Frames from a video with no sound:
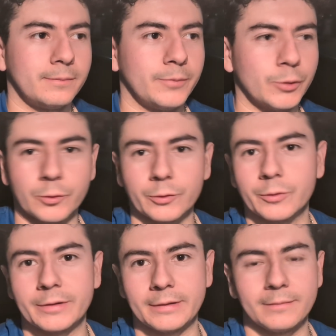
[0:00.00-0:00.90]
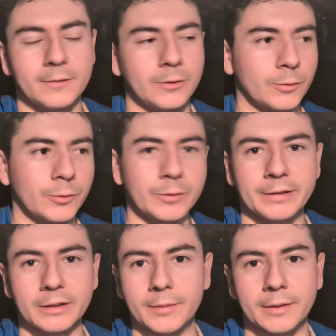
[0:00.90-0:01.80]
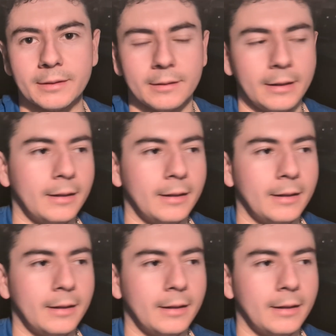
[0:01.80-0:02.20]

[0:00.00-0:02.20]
social stigma.